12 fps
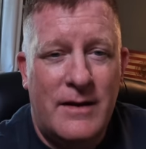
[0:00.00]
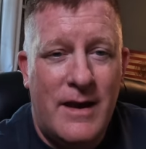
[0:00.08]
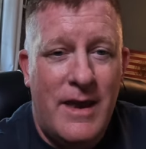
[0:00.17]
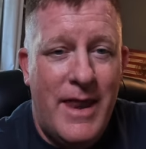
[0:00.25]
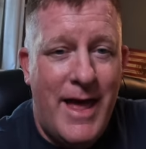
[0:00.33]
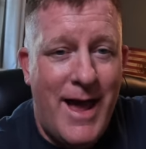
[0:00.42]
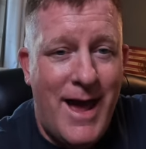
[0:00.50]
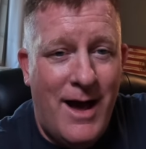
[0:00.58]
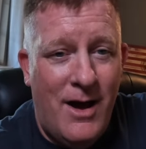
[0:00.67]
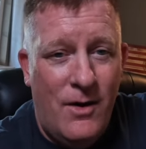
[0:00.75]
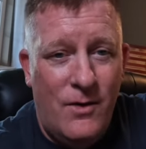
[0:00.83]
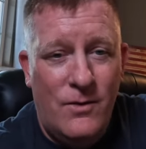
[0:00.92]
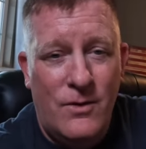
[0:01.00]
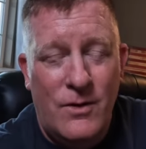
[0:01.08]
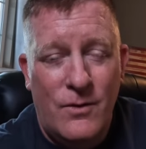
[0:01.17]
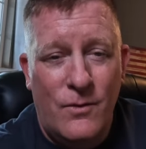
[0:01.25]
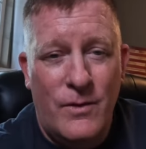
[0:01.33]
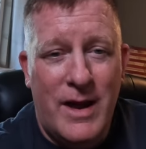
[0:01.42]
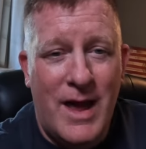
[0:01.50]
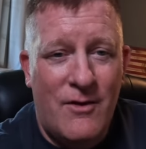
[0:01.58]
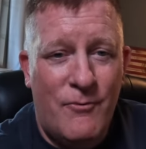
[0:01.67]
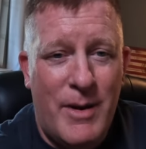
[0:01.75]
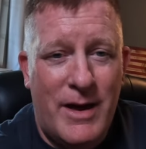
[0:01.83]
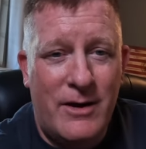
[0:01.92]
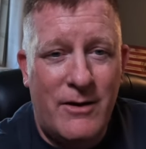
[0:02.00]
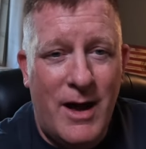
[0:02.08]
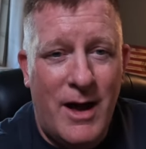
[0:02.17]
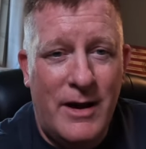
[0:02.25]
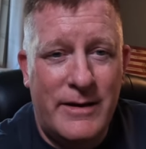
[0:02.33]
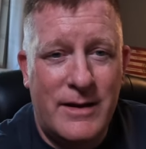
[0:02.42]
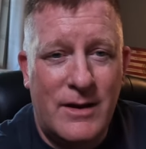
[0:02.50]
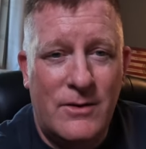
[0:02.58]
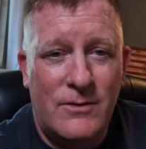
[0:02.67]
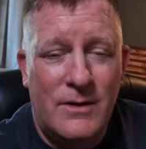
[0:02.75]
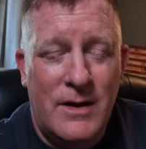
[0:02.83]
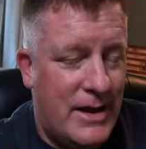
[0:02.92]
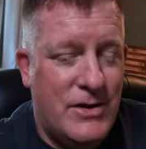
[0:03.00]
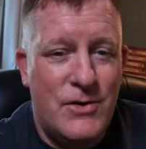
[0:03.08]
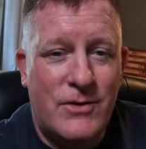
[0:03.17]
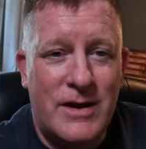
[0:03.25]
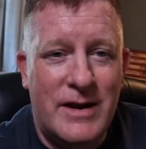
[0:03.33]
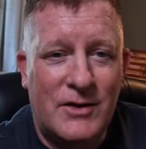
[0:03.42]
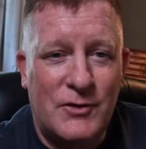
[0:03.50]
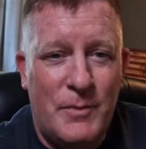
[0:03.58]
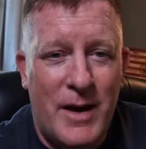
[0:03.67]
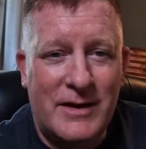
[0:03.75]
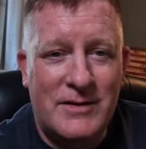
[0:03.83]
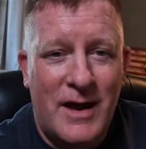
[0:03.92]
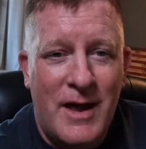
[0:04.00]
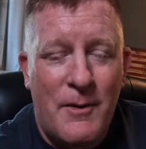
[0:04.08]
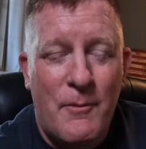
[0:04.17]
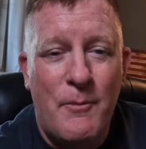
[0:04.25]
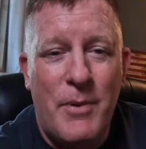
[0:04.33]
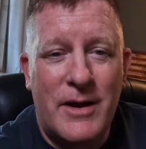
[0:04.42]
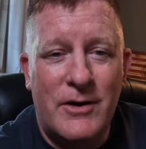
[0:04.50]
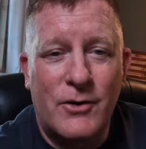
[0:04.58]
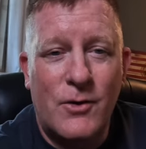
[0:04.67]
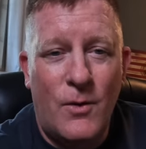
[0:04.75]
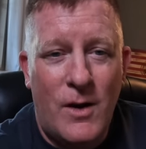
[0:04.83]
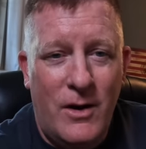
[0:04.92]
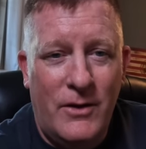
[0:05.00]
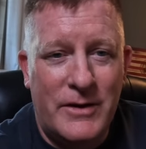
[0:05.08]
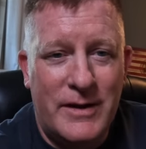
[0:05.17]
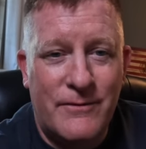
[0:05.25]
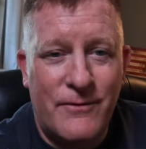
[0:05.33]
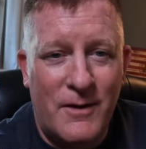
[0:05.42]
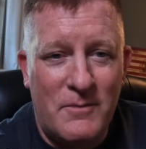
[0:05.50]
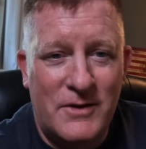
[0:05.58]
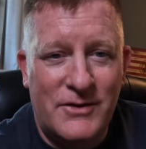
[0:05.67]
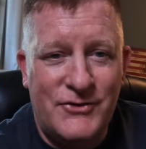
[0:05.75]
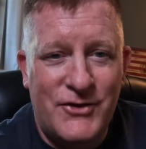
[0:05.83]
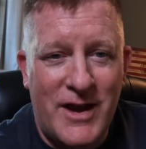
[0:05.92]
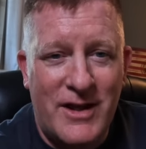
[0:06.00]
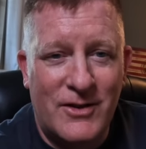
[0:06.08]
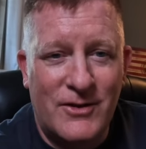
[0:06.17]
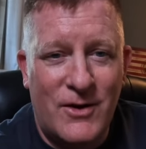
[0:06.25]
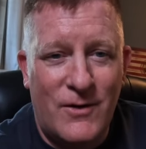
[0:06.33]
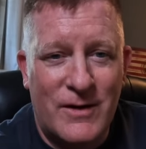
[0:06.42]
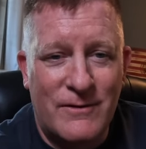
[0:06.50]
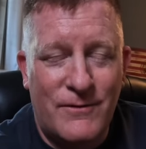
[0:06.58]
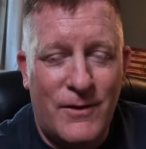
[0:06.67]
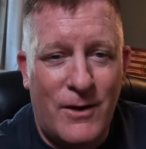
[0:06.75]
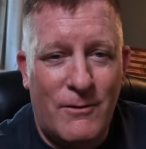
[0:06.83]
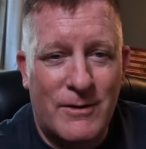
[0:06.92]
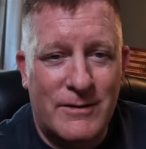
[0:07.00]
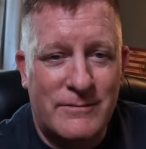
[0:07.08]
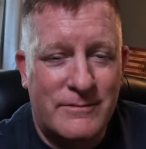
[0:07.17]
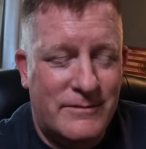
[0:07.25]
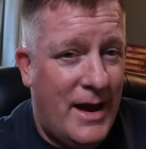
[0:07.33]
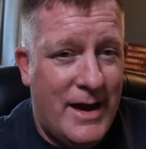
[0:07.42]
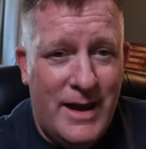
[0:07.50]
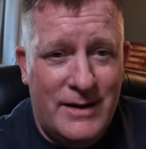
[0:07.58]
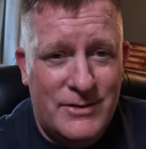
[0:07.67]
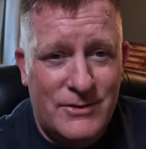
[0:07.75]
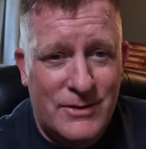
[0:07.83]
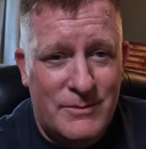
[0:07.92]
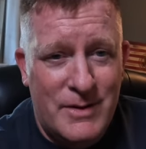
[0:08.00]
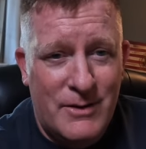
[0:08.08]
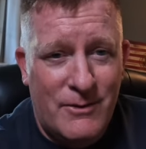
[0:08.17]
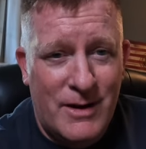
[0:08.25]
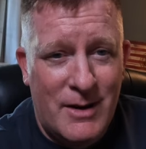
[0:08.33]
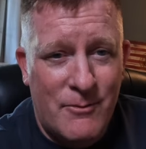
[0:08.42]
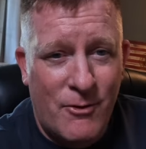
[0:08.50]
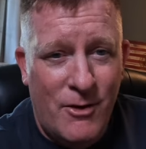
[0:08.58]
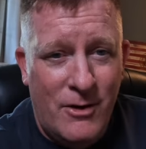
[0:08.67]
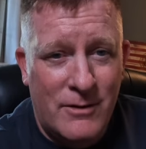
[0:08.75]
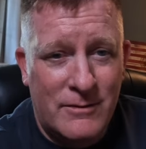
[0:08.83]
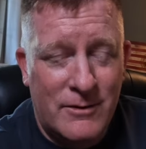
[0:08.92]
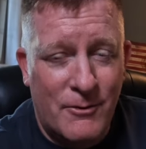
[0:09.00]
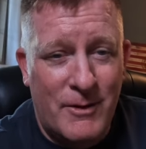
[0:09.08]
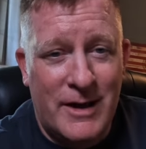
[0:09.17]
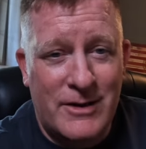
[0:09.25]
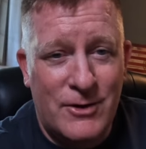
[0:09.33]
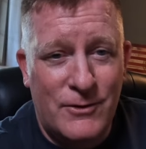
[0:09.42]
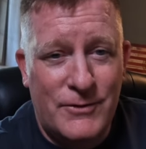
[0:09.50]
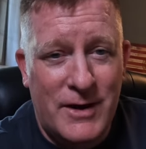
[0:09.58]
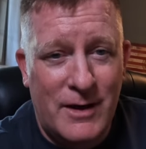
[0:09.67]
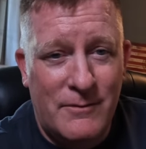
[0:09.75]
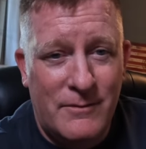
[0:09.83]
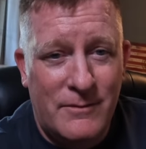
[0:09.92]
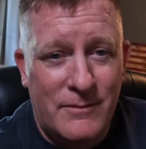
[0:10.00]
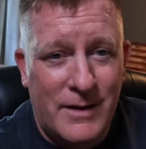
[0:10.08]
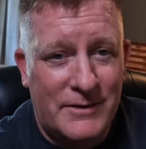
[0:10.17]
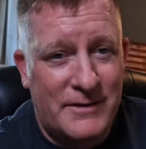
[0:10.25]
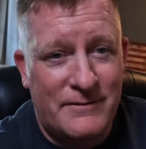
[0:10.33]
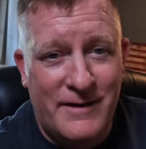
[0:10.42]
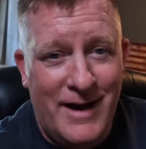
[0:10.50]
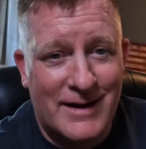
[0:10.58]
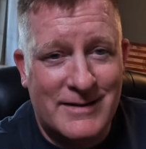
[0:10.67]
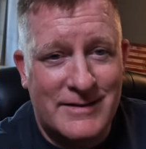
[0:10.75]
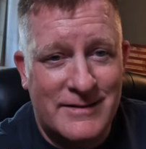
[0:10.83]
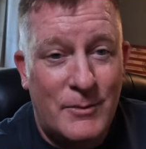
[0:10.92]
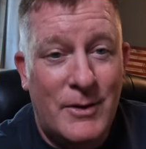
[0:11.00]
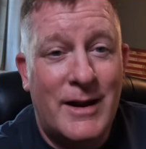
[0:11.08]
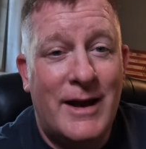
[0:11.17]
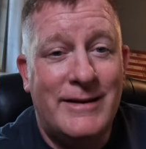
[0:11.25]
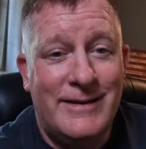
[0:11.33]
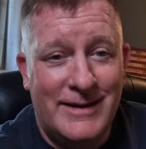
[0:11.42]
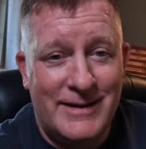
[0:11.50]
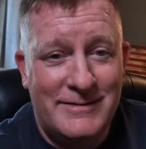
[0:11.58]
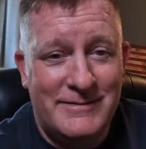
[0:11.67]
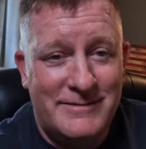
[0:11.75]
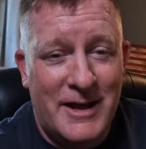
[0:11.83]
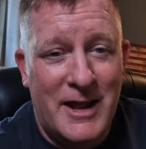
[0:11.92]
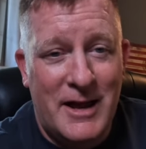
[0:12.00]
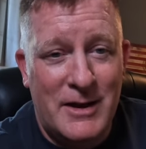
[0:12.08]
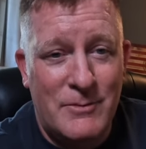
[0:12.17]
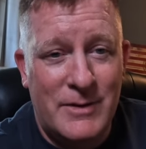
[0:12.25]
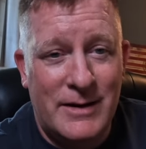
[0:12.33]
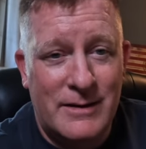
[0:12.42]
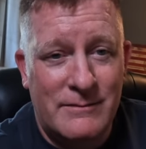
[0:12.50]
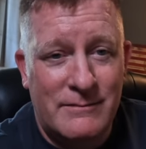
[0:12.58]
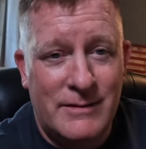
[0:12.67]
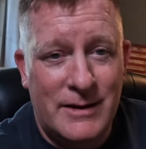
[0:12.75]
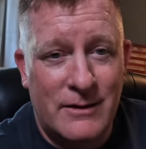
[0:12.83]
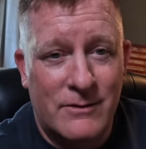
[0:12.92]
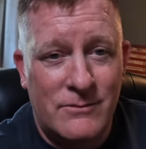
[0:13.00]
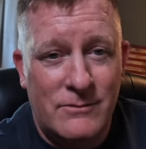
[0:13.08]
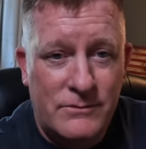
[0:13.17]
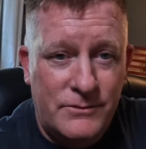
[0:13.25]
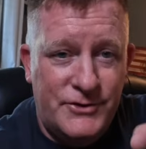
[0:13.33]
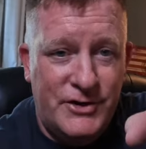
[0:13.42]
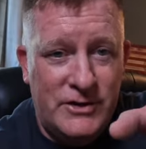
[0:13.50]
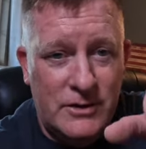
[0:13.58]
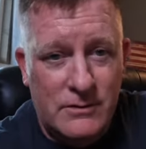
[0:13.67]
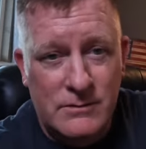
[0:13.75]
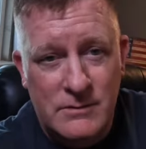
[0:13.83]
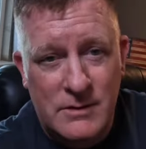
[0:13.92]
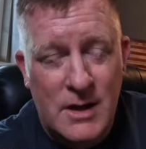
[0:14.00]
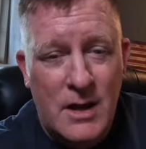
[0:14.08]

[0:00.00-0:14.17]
Now we have better audio, and you can expect better quality from this channel going forward. I hate to admit when I'm wrong or when I goofed up. That's a fact, but I did, and I admit it here to you.